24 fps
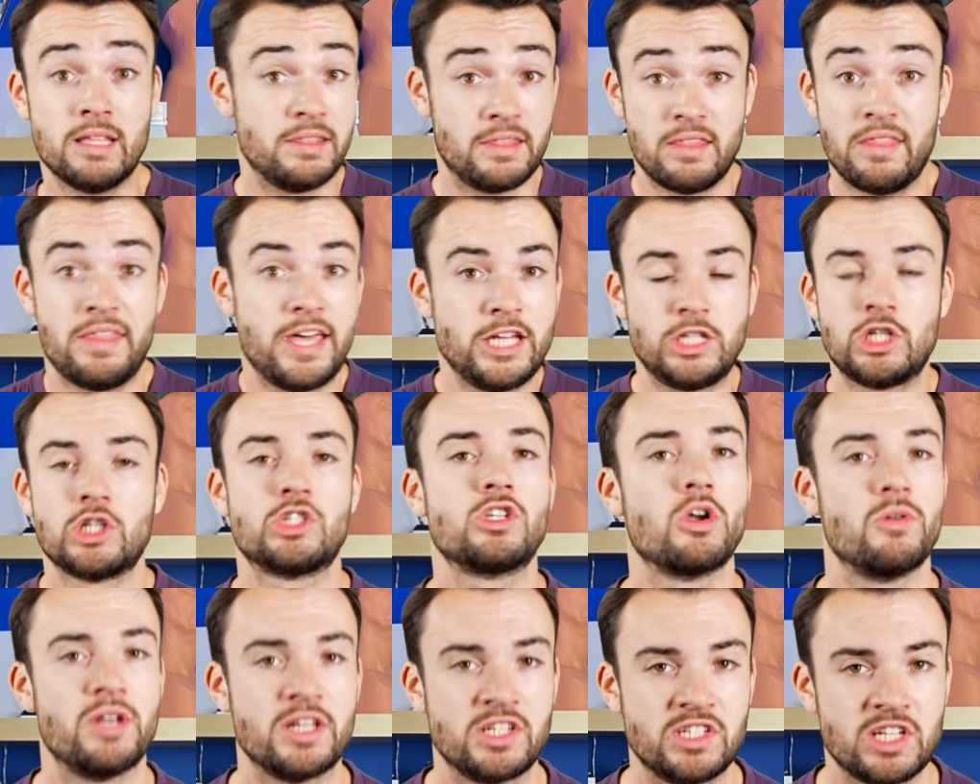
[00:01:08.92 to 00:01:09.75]
they just
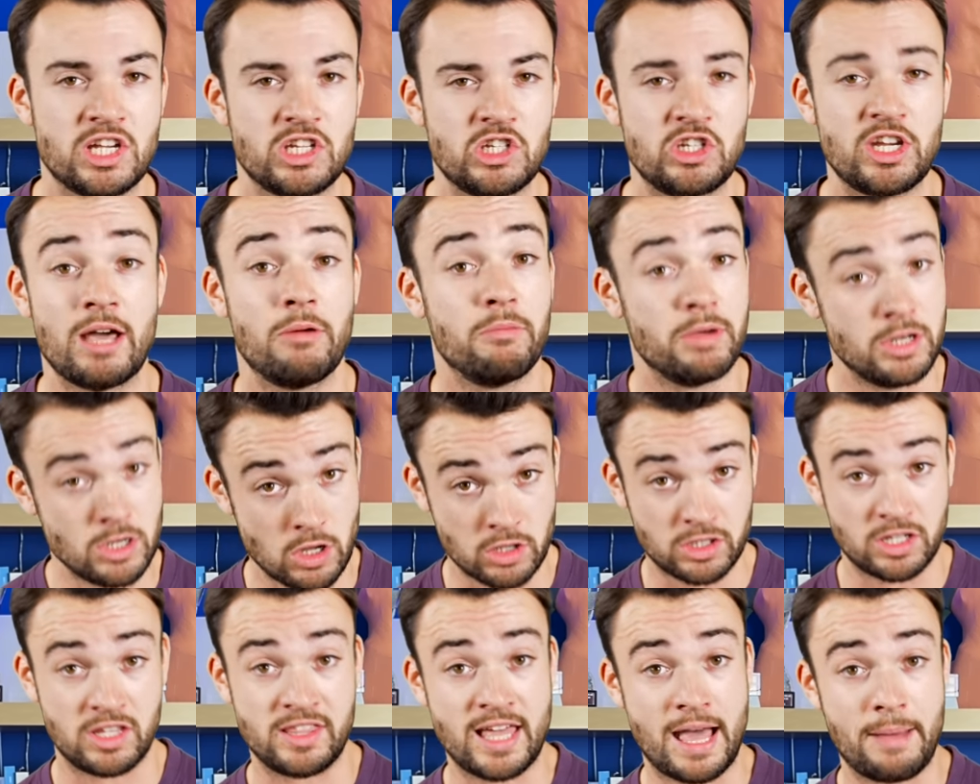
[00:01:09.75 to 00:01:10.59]
don't exist yet. We're
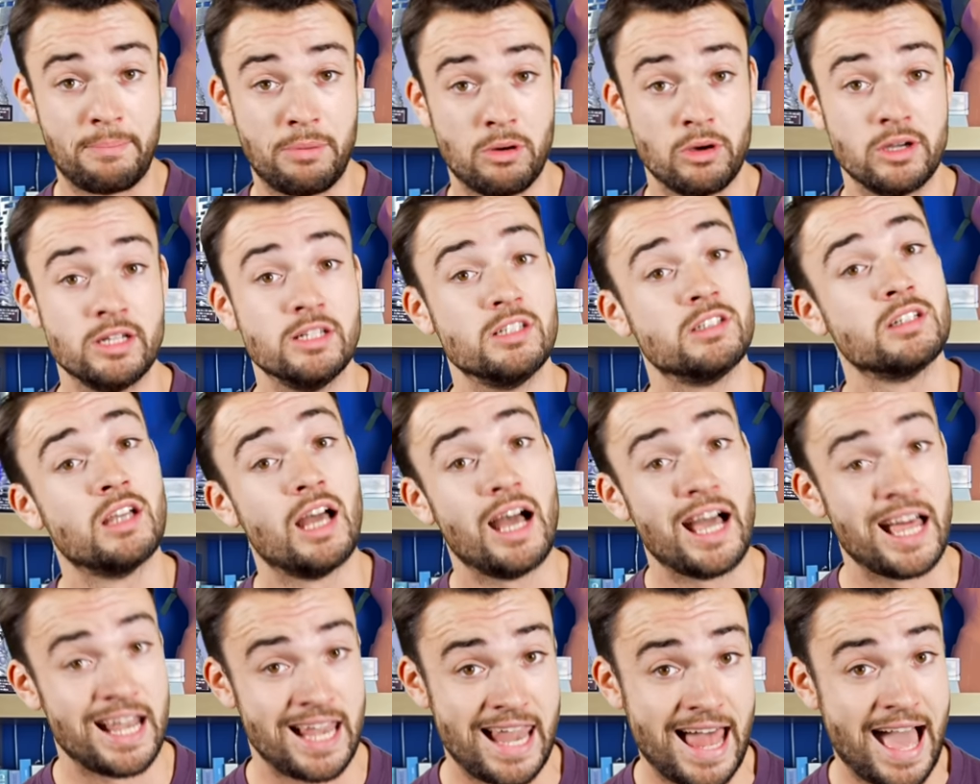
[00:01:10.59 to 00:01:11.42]
not at that point,
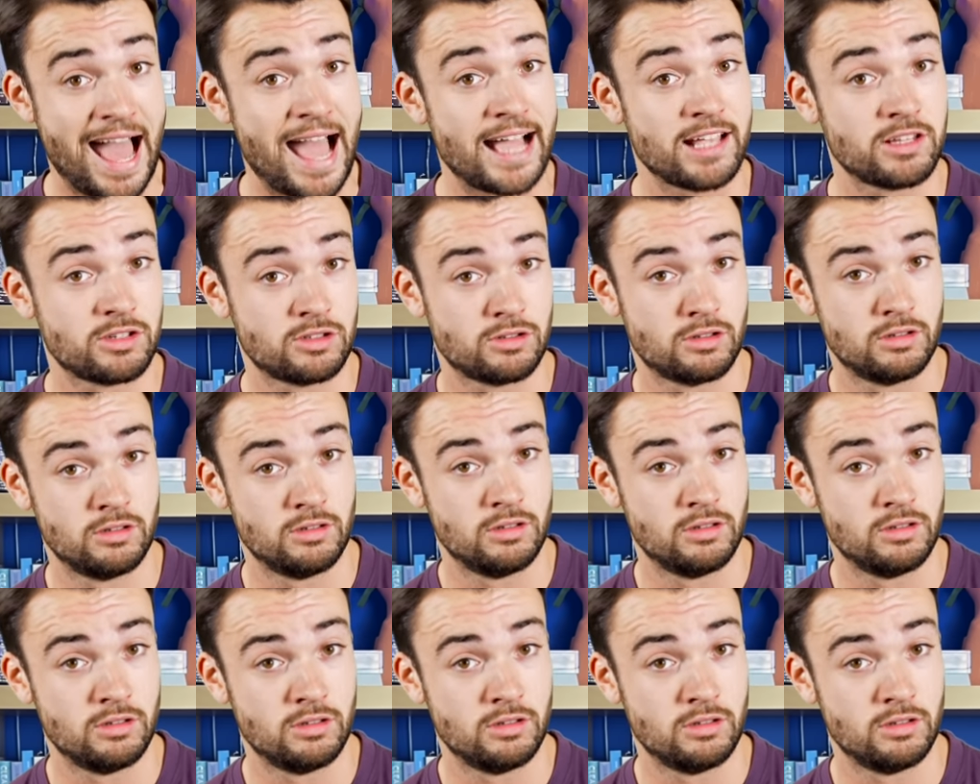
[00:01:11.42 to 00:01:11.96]
alas.